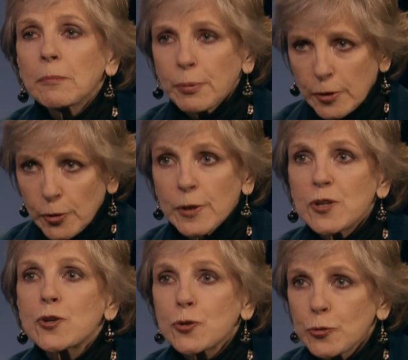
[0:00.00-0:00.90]
your
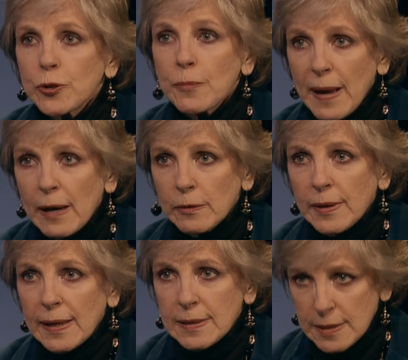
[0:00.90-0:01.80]
insured amount.
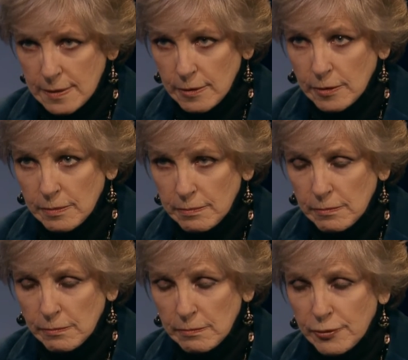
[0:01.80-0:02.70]
That's your
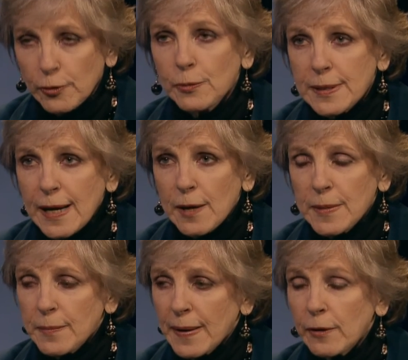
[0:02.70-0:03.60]
full
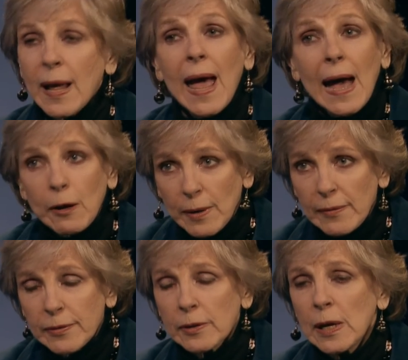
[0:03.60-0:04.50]
retirement amount.
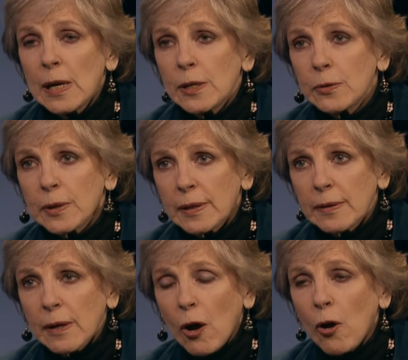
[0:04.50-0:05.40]
However, you
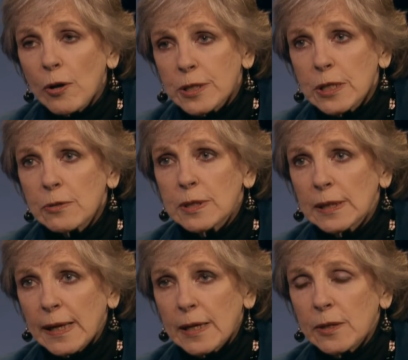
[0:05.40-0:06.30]
can also
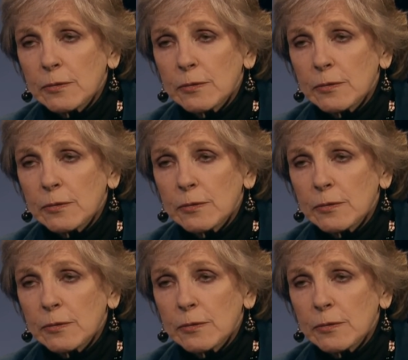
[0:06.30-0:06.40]
delay your